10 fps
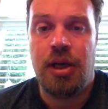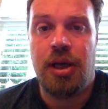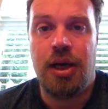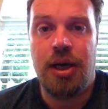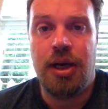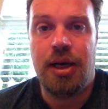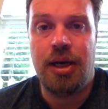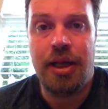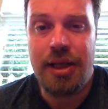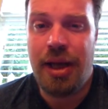
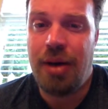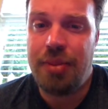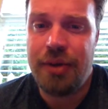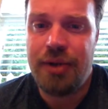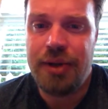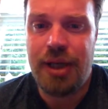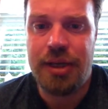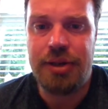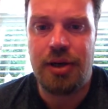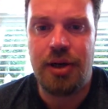I'll briefly
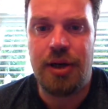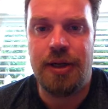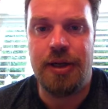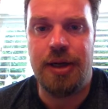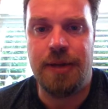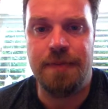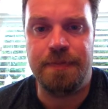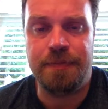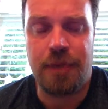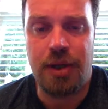touch on
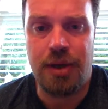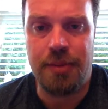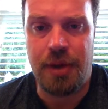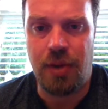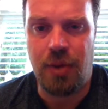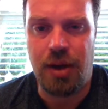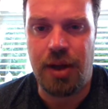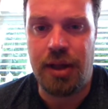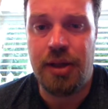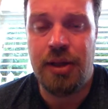
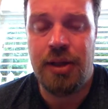marijuana.